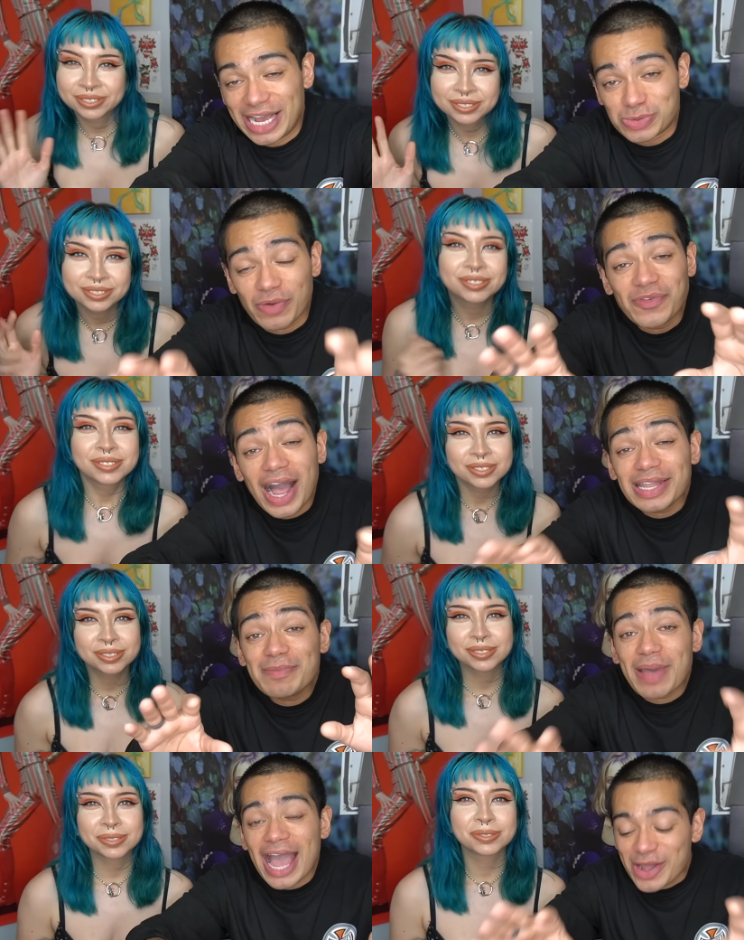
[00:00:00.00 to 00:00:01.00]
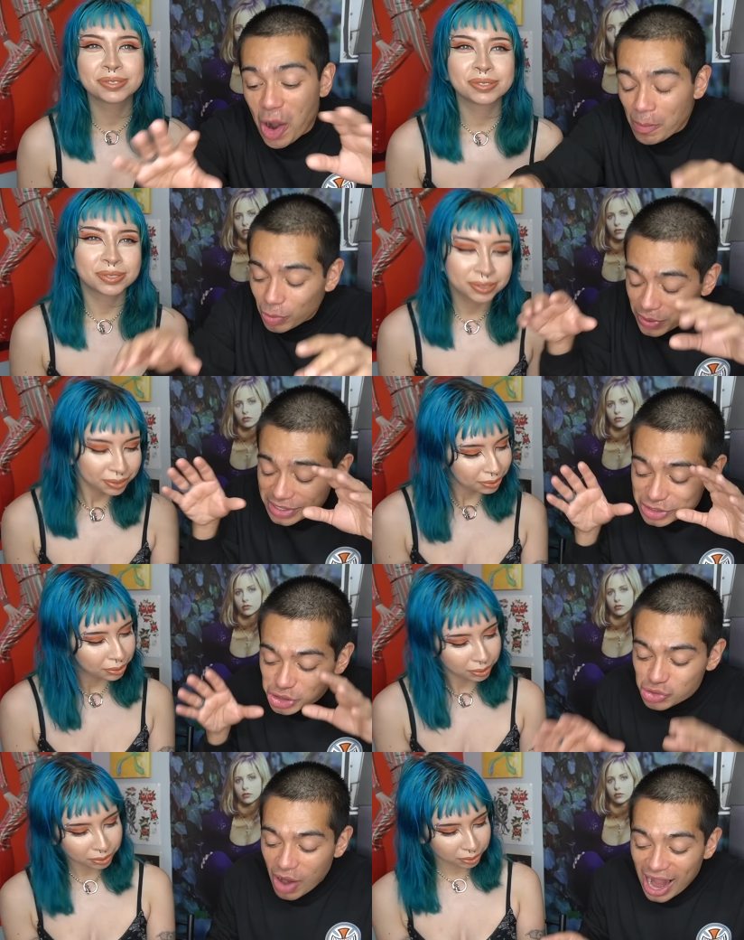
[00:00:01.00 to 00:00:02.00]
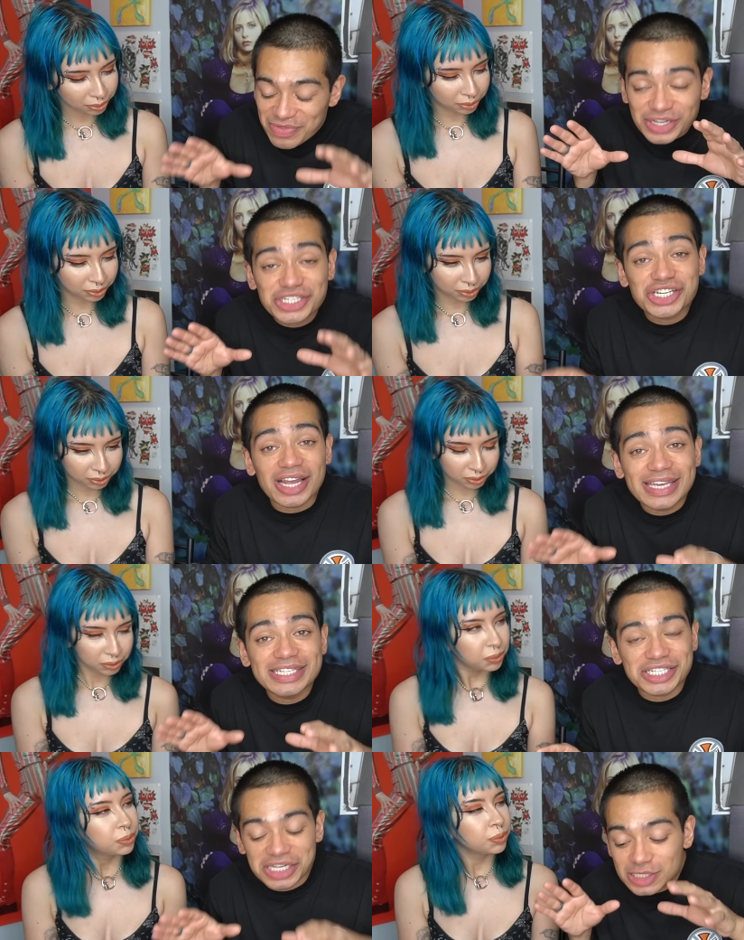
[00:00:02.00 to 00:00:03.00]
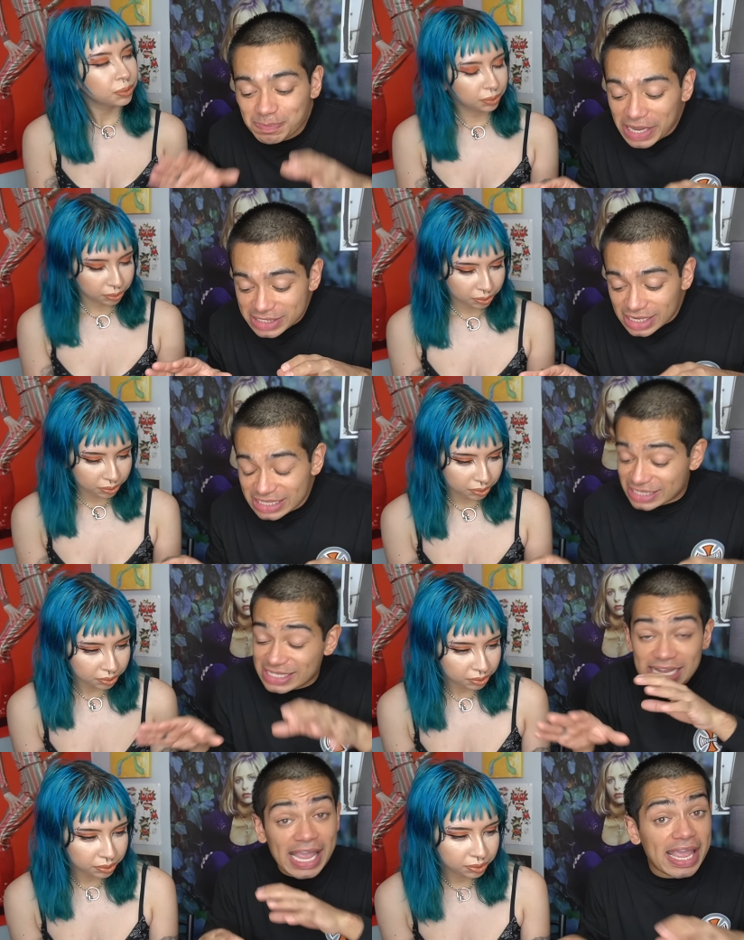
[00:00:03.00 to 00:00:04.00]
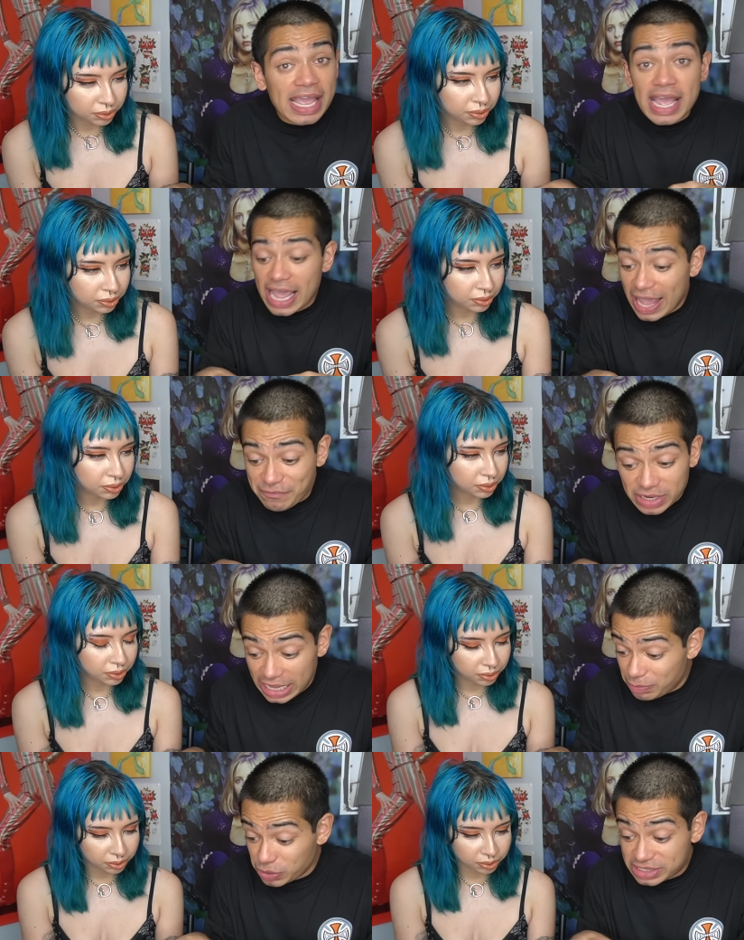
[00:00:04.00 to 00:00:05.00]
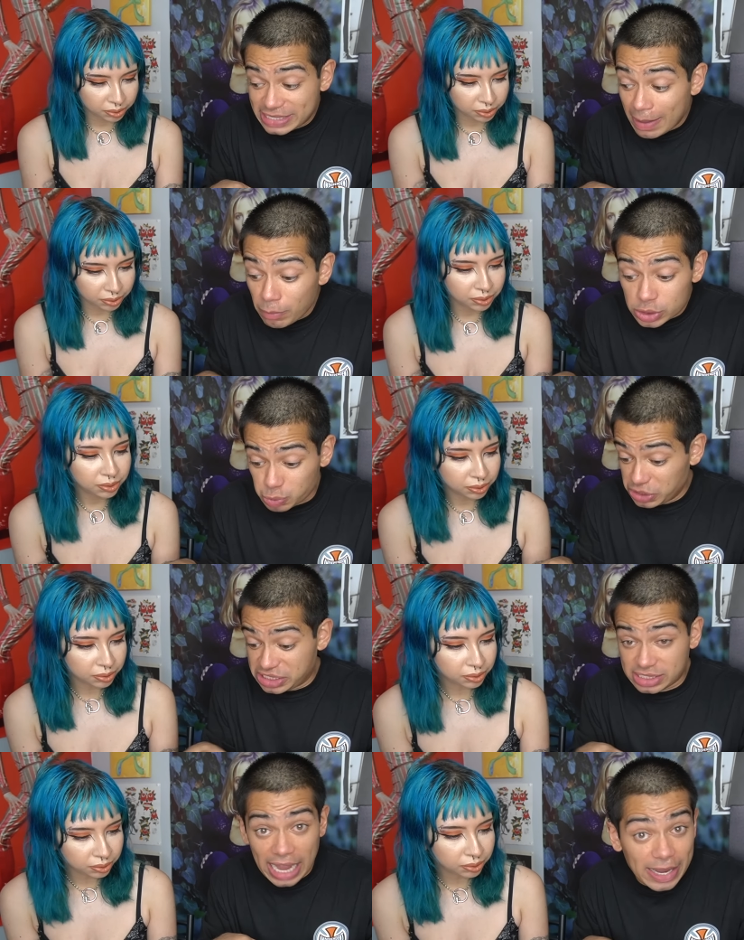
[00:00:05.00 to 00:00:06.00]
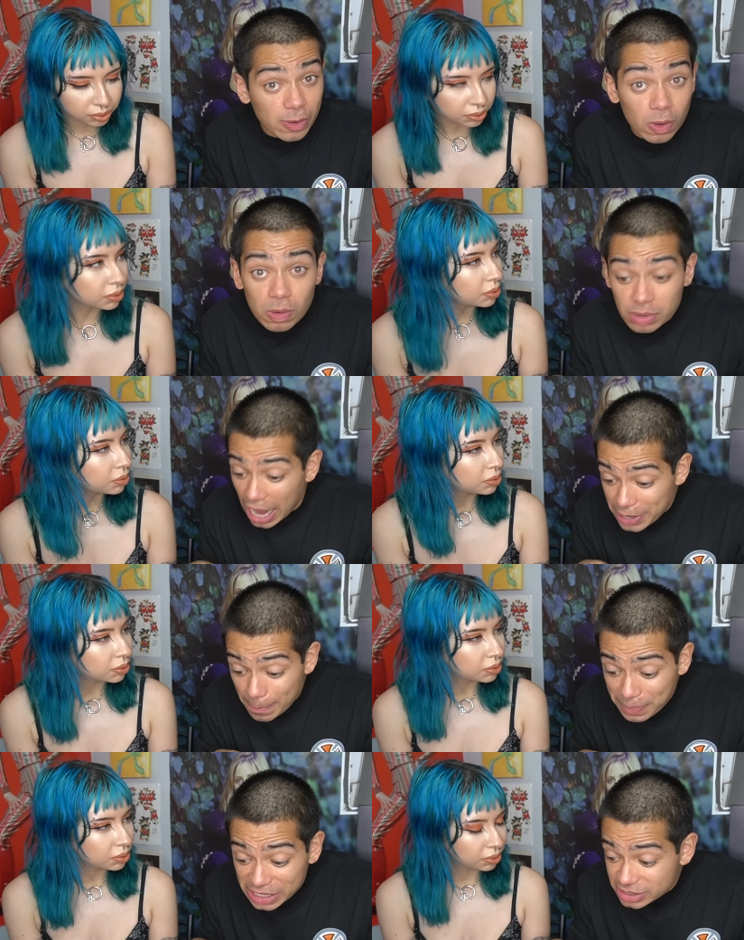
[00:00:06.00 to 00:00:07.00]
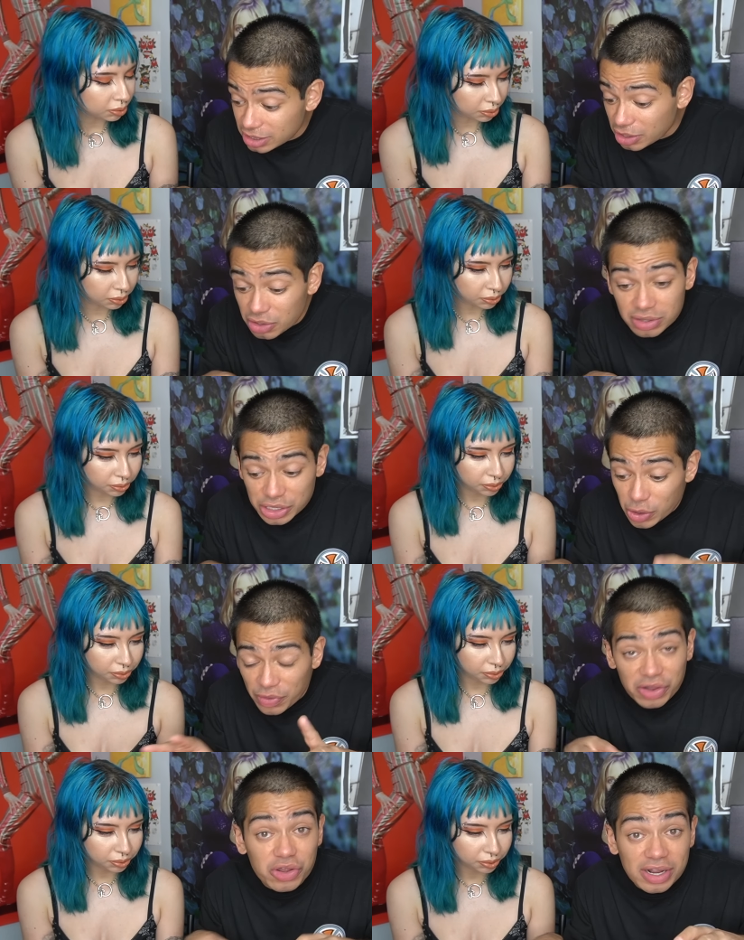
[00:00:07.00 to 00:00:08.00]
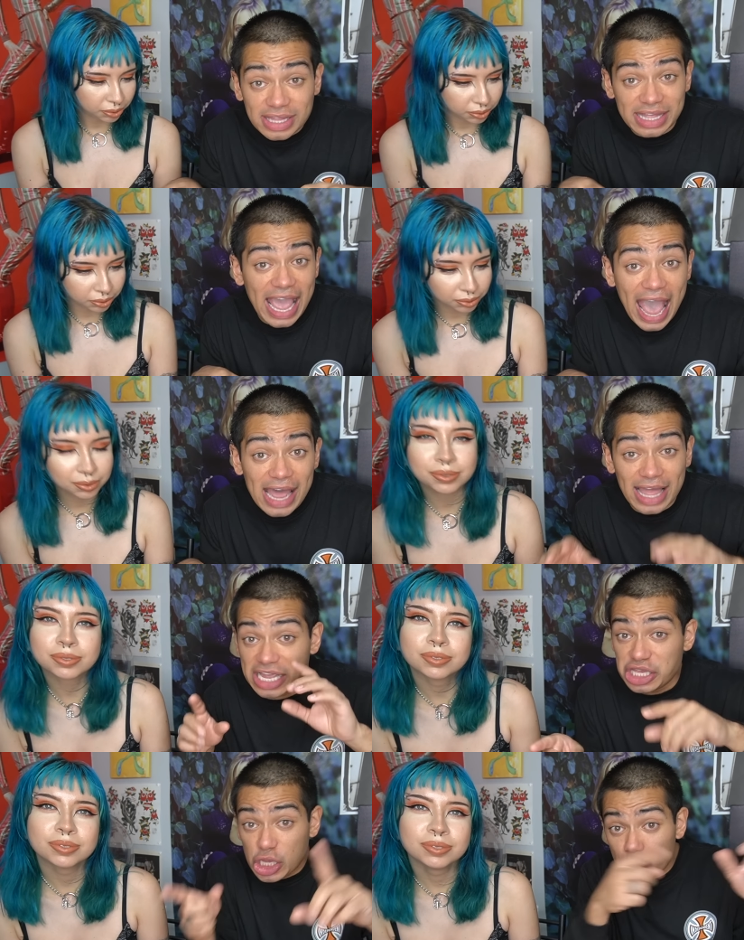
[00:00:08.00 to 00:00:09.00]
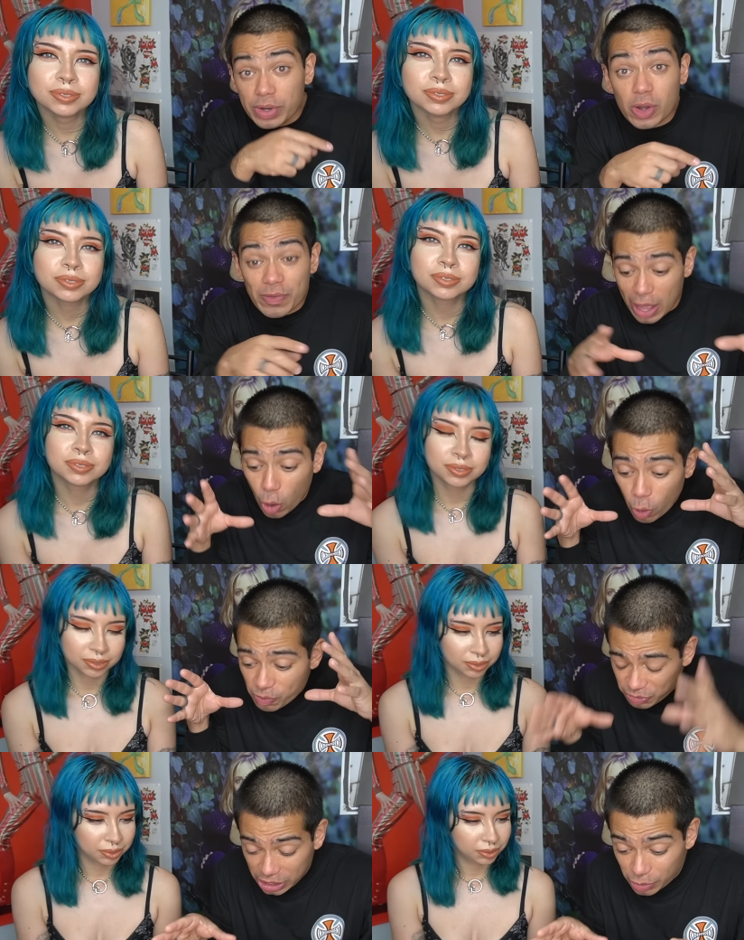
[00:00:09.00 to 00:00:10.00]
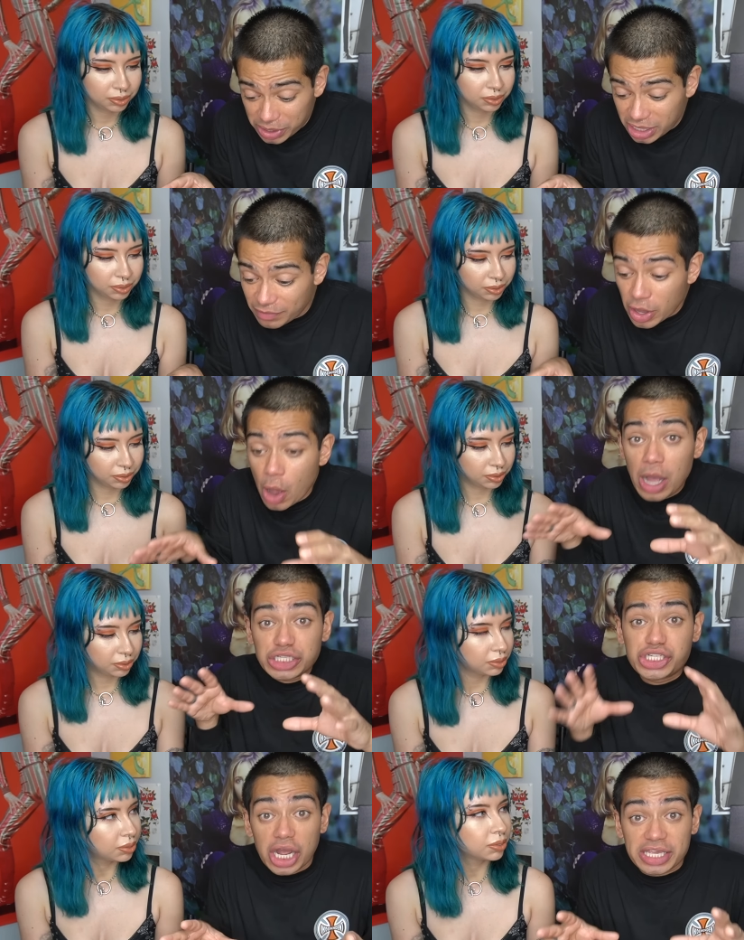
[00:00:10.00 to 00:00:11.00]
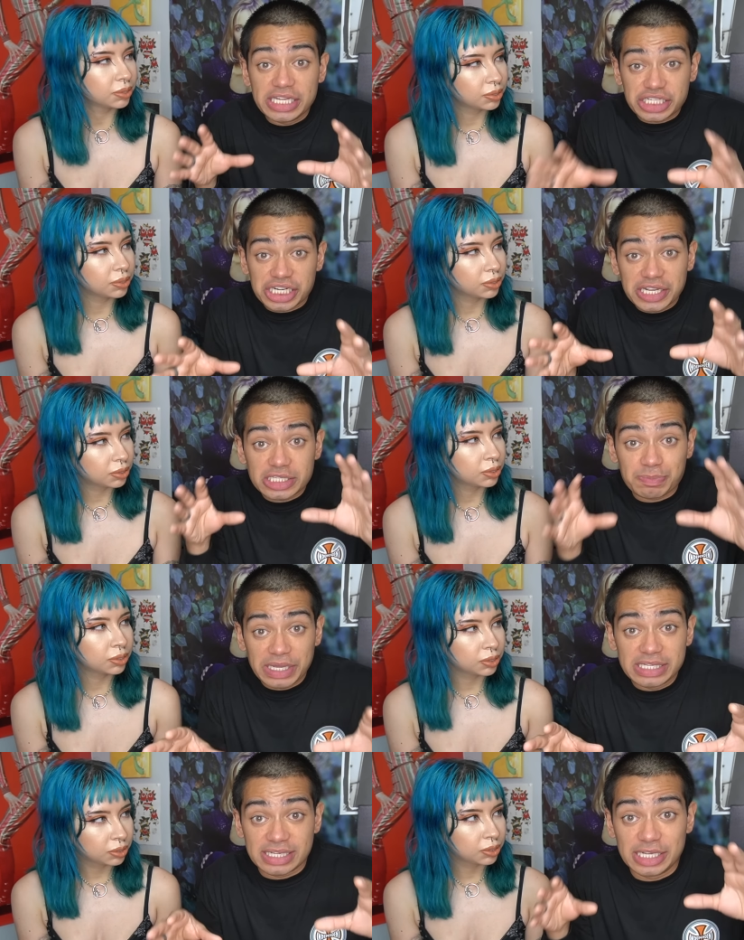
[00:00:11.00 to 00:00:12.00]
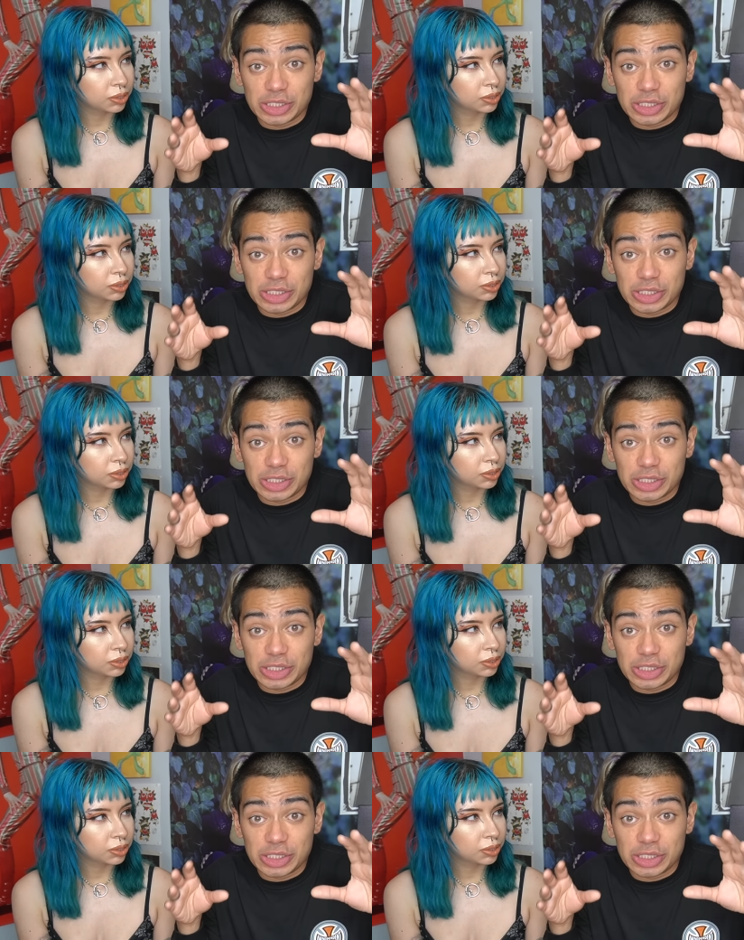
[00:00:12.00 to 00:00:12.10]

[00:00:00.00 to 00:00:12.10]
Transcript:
Speaker 1: guys, we're finally back home and we're gonna try the Chuck E. Cheese pizza and see if it resembles recycle kind of pizza, the you know, the look that they had like a year ago, that whole theory of Chuck E. Cheese pizza